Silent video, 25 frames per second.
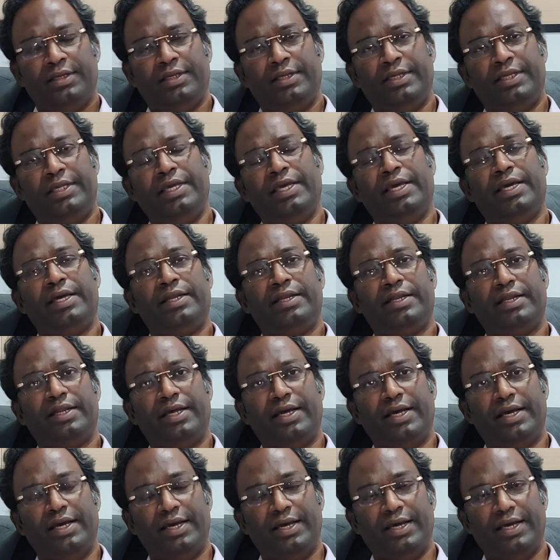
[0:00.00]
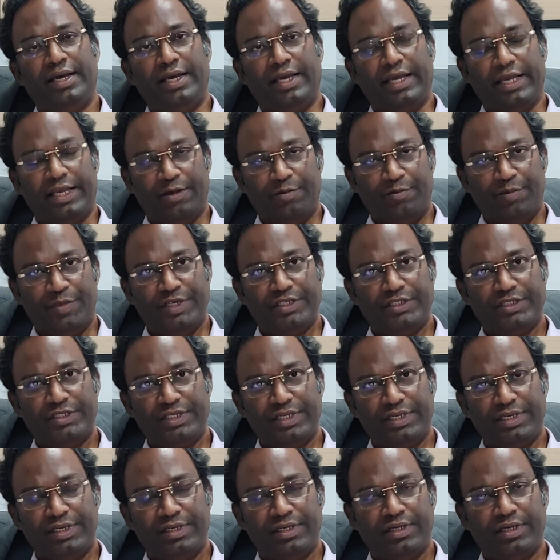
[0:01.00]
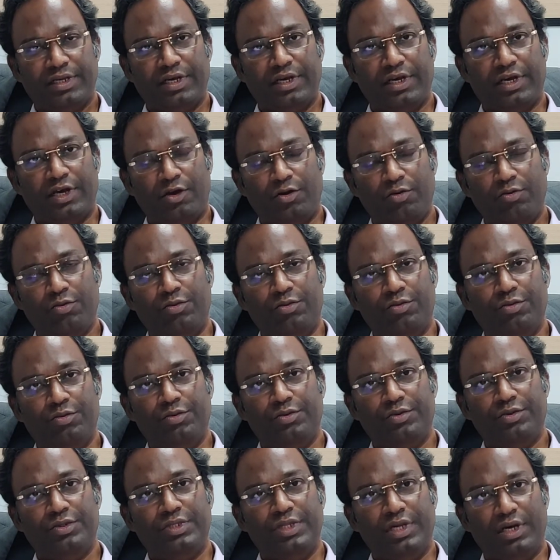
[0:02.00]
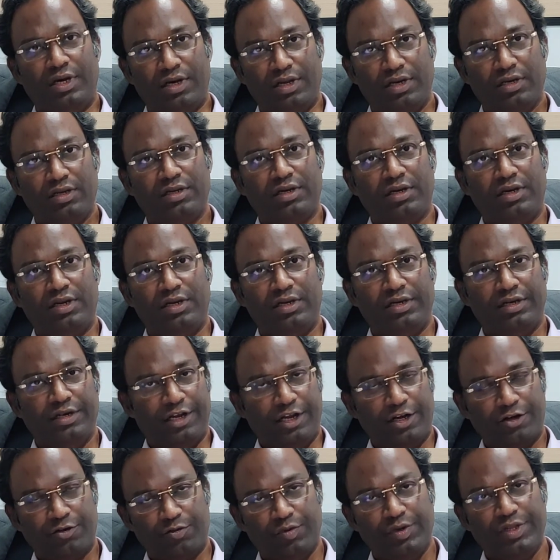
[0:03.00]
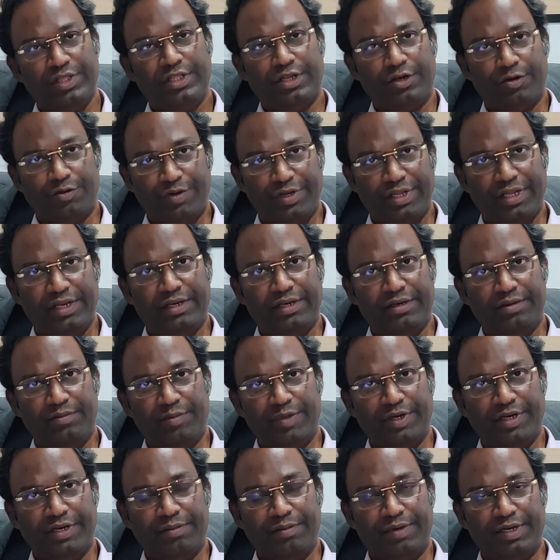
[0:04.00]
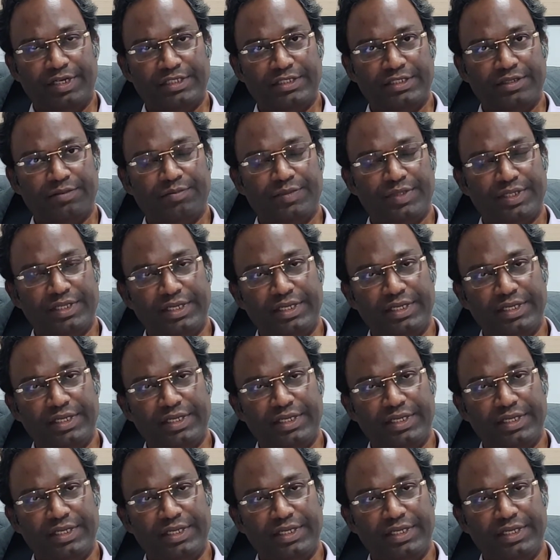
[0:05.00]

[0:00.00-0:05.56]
Here I have mentioned how the alcohol, not only the routine metabolism,